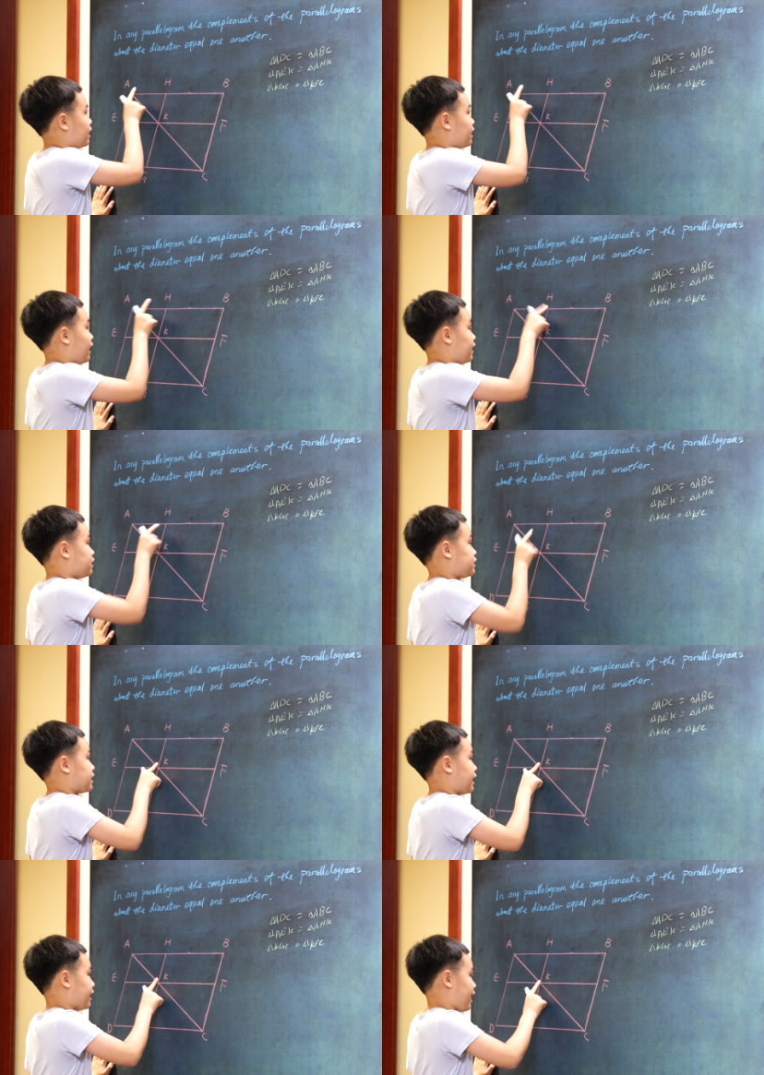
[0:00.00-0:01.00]

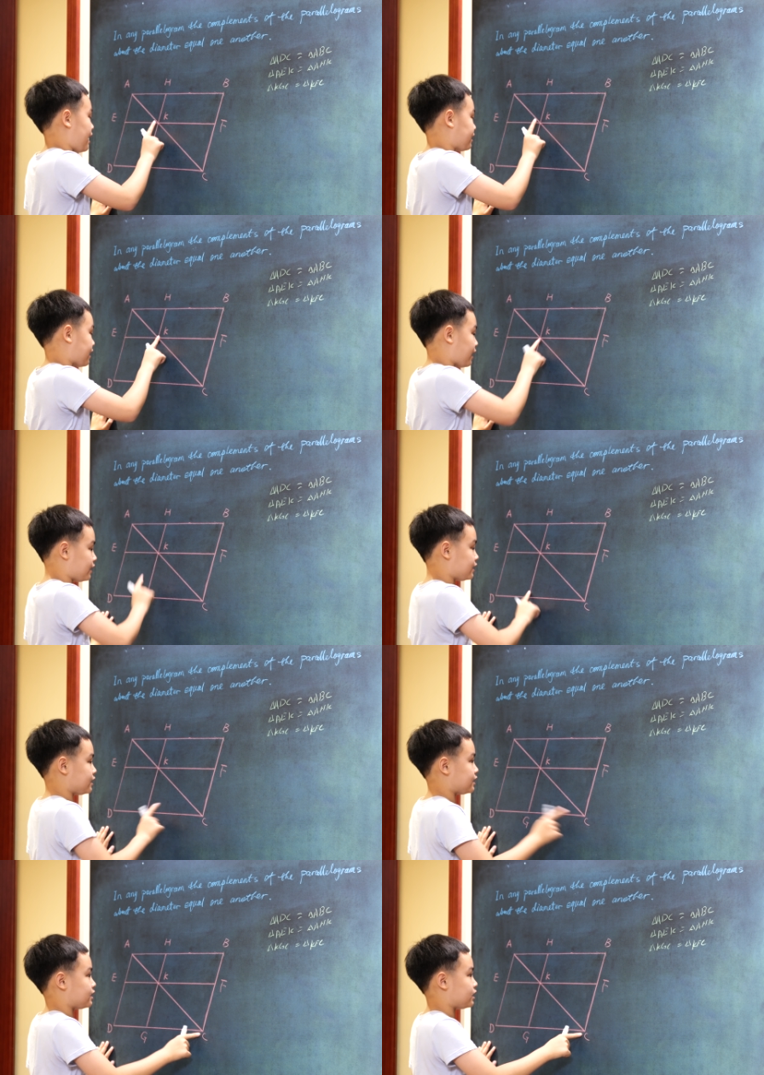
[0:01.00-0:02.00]
AHK and
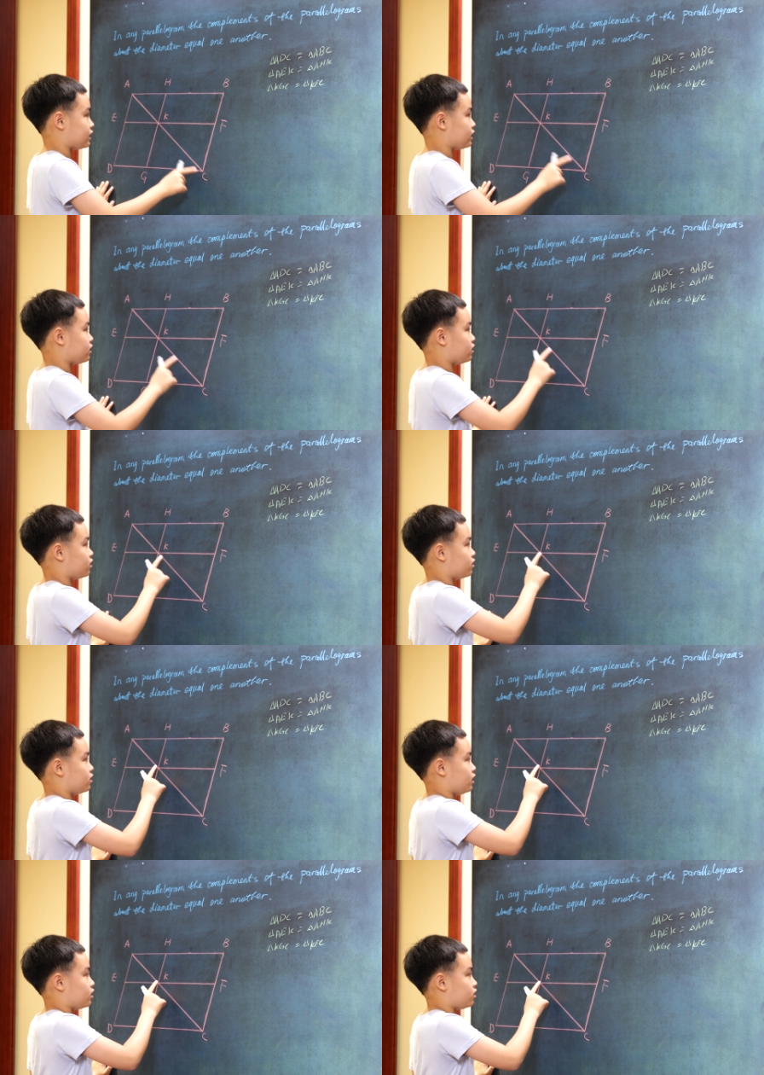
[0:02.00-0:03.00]
KGC equal
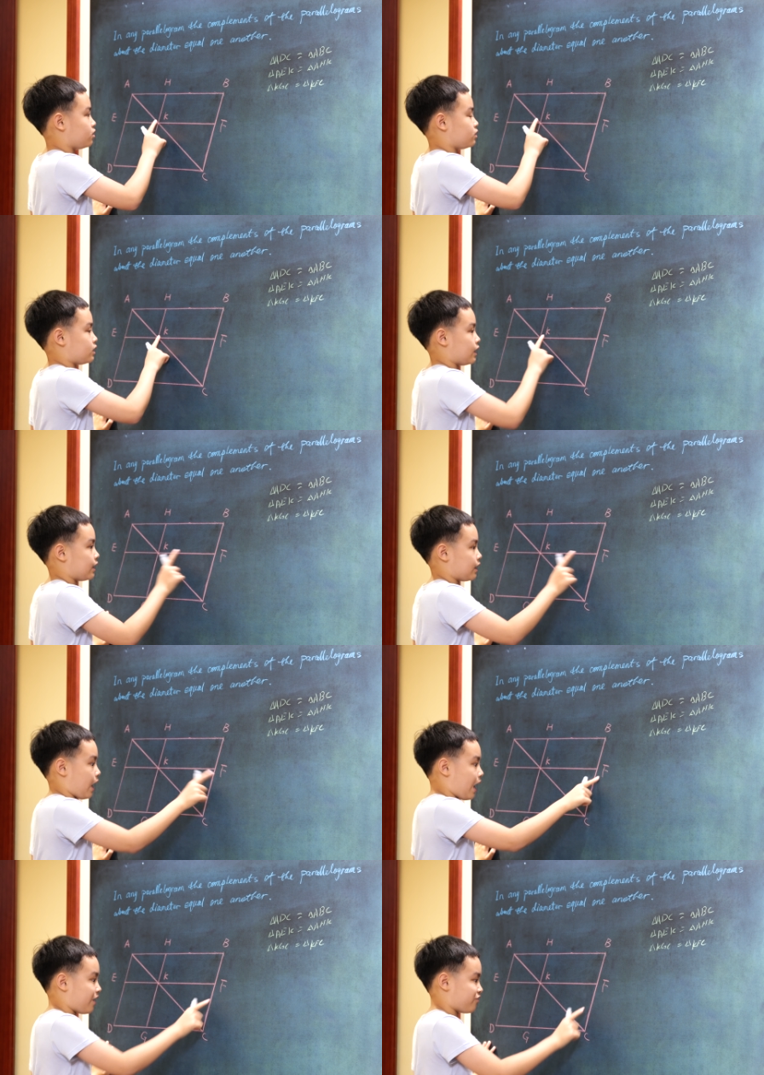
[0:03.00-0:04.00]
to
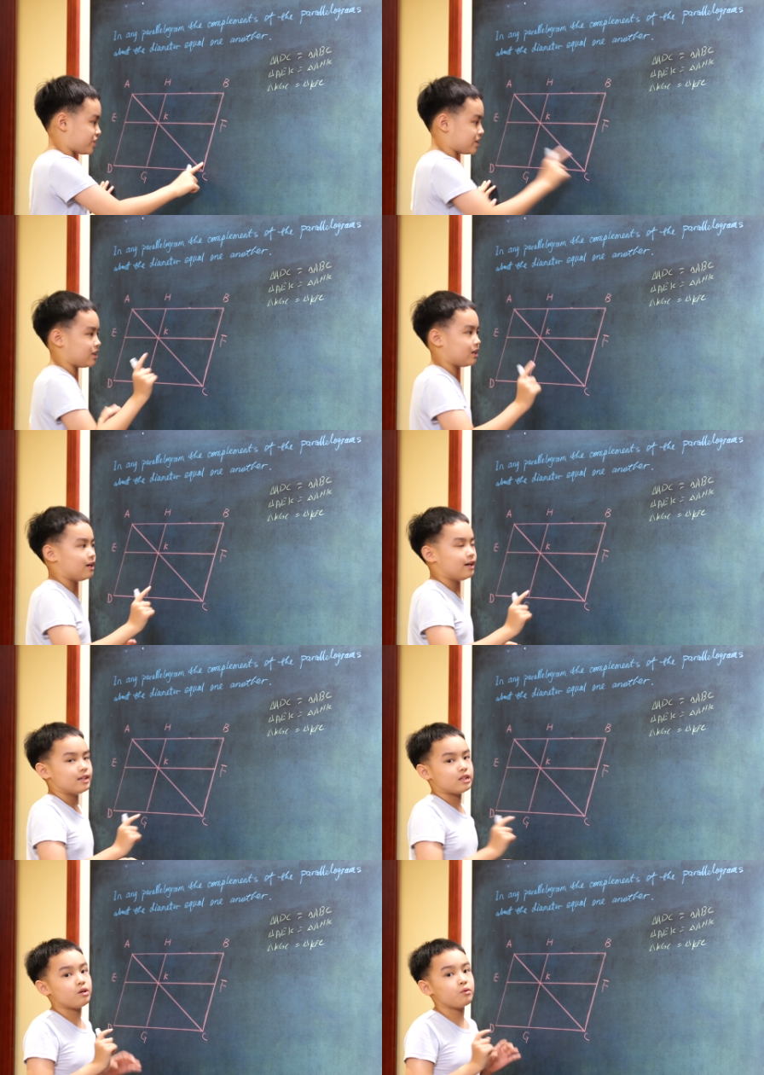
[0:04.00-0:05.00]
KFC,
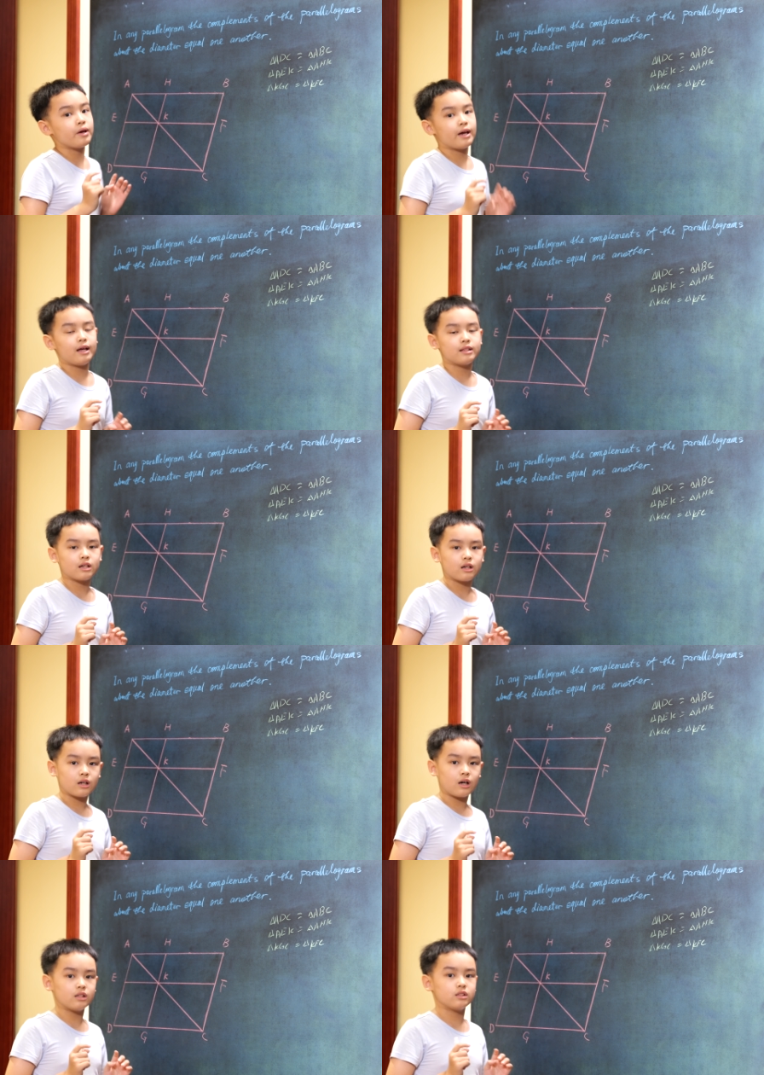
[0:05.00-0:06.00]
then we can
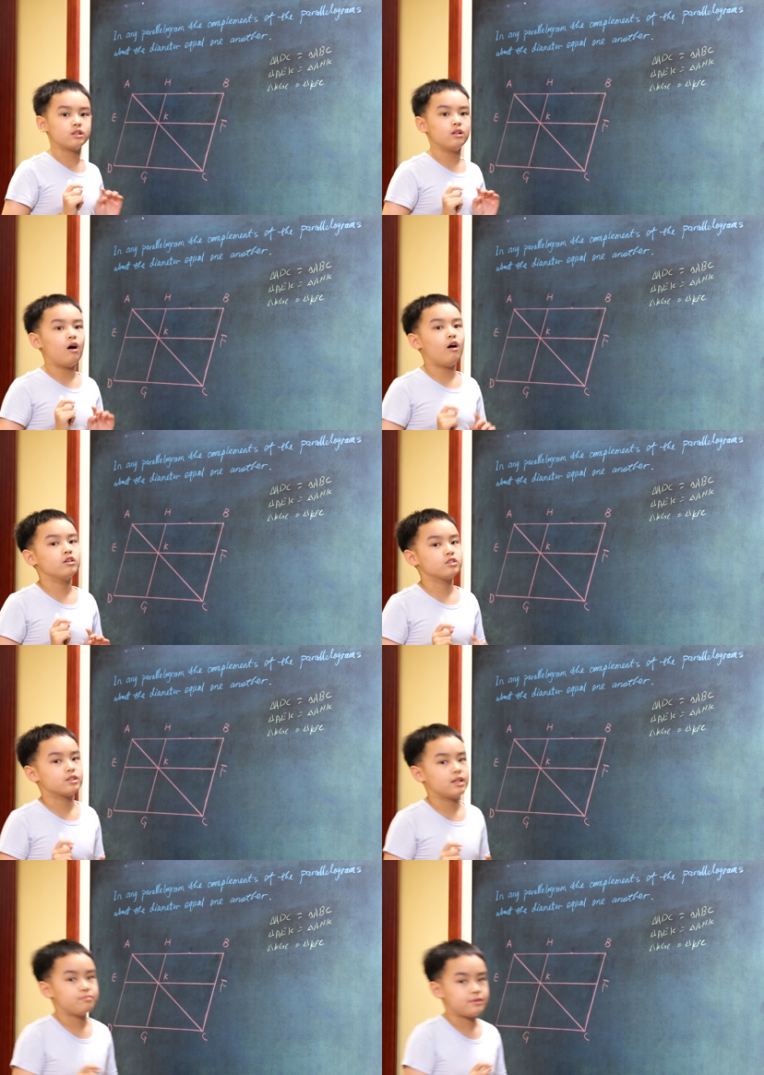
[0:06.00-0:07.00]
cut all the
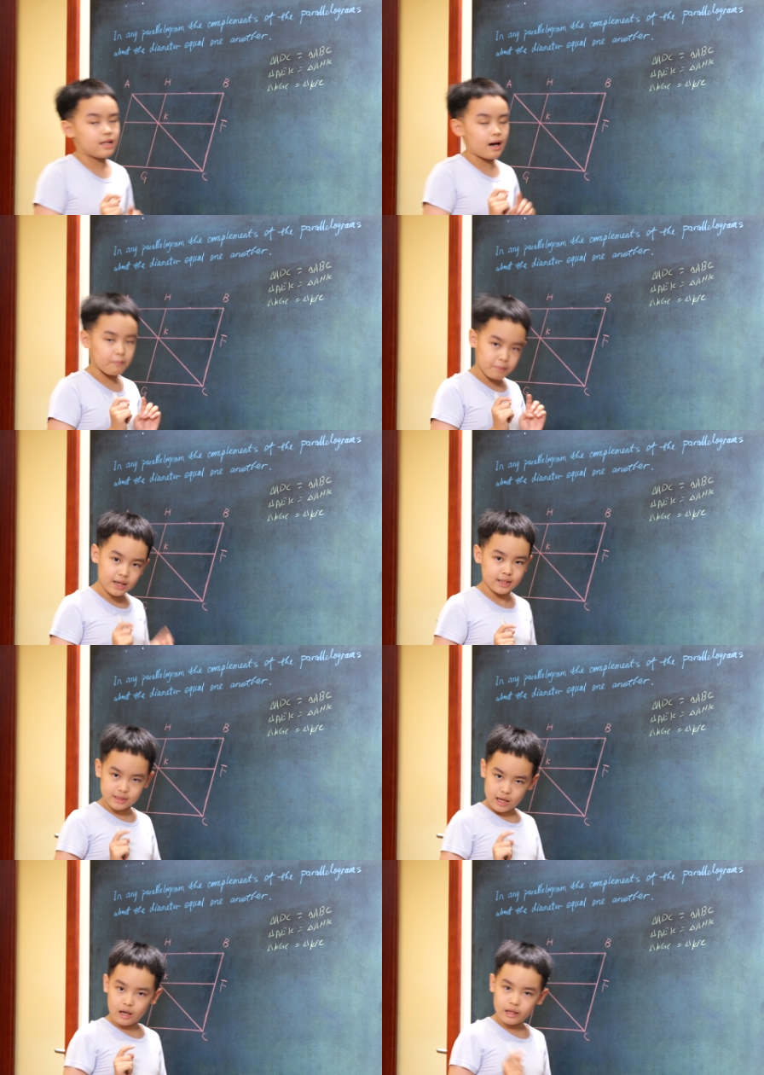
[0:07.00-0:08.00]
shapes down because
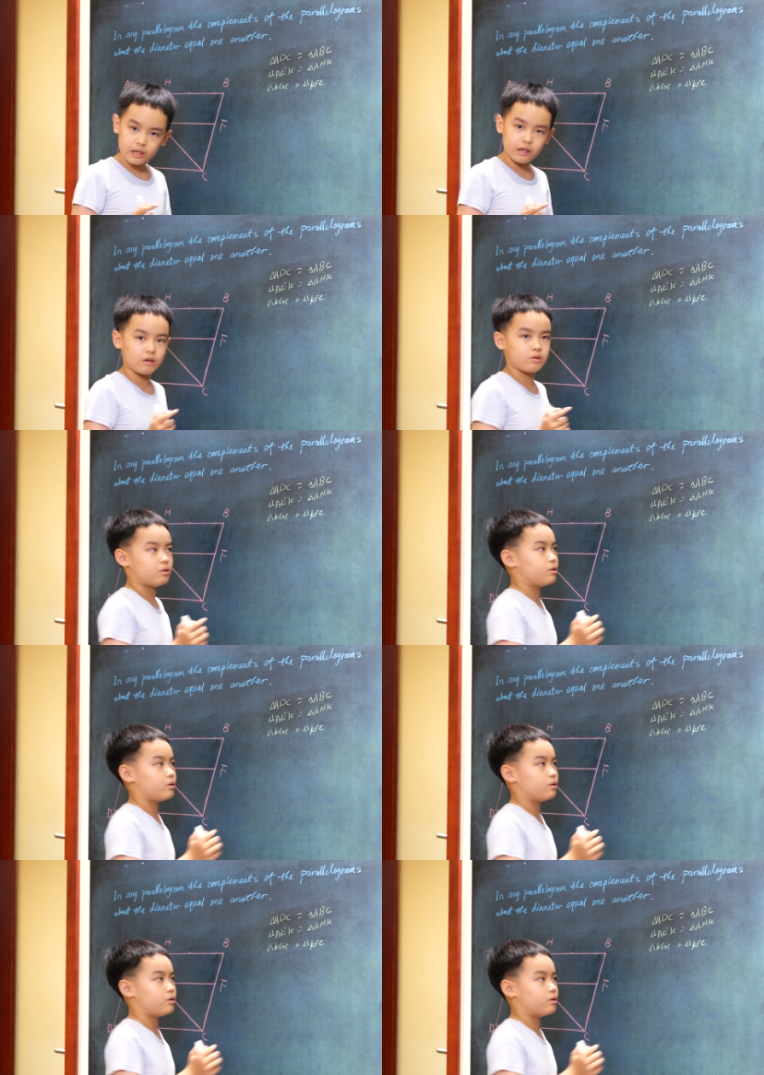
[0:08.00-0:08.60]
they are equal.